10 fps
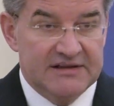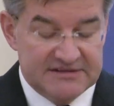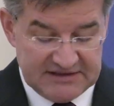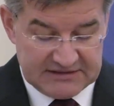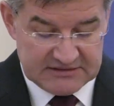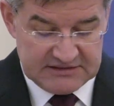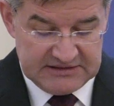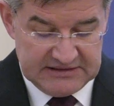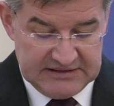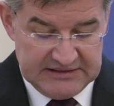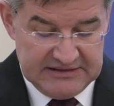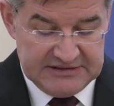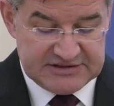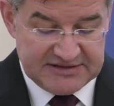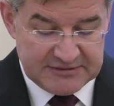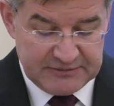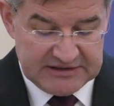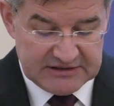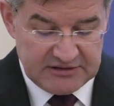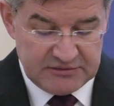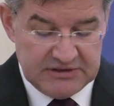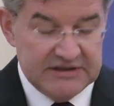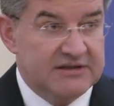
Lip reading: Secondly, just a week ago,